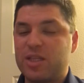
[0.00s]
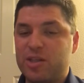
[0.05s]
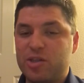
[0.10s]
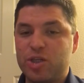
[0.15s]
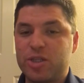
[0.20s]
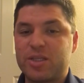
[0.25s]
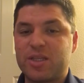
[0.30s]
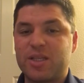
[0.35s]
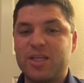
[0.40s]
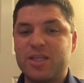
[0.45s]

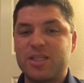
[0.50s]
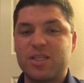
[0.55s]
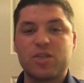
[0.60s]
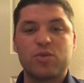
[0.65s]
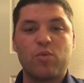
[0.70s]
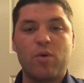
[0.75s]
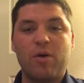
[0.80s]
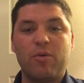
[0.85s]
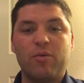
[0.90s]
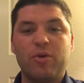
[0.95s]
just this
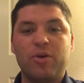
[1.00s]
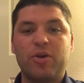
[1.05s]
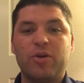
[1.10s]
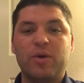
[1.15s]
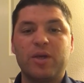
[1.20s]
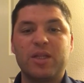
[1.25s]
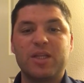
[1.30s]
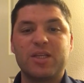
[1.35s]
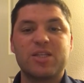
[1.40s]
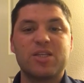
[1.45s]
is what we're
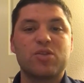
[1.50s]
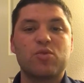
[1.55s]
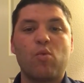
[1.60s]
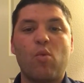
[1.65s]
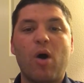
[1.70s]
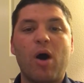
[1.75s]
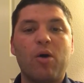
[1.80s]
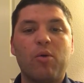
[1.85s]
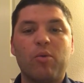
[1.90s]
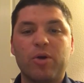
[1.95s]
doing, this is
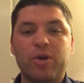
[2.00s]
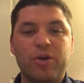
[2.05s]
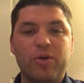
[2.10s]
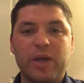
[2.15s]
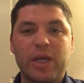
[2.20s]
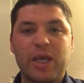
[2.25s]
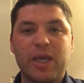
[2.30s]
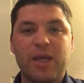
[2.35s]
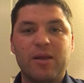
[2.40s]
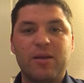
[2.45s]
while we're
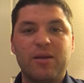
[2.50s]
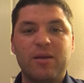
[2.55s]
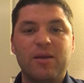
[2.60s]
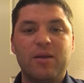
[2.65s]
doing it.